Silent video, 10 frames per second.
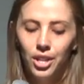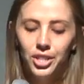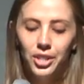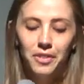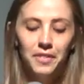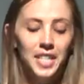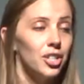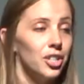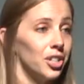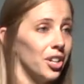So 15
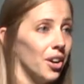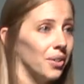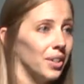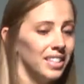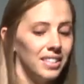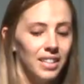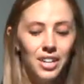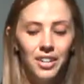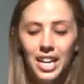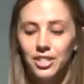years ago,
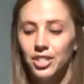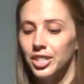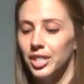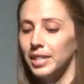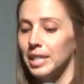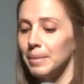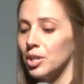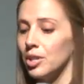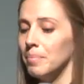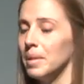International Justice
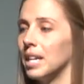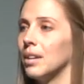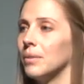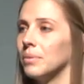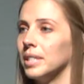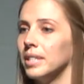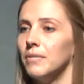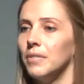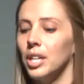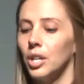Mission began
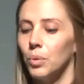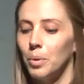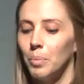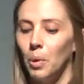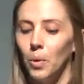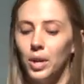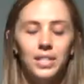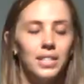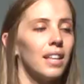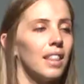receiving
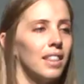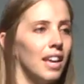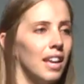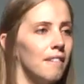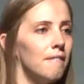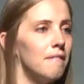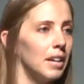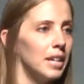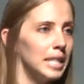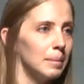reports that
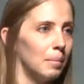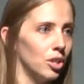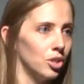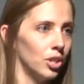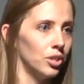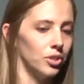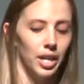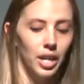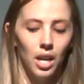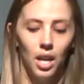very small
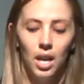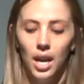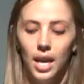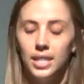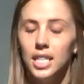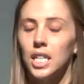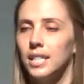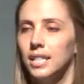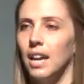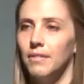children, as young
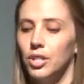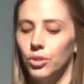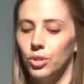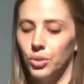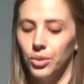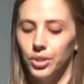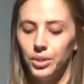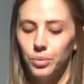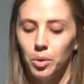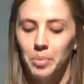as 7 years old,
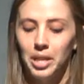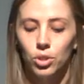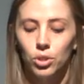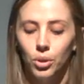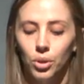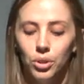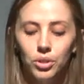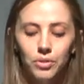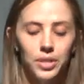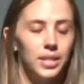were being
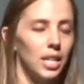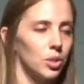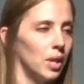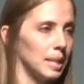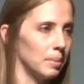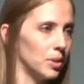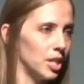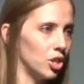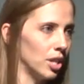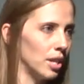sold for sexual
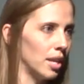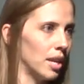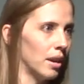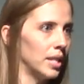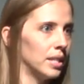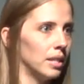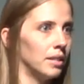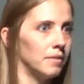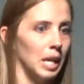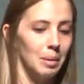exploitation in areas
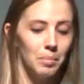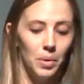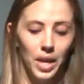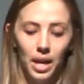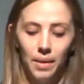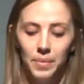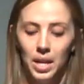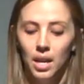of Cambodia,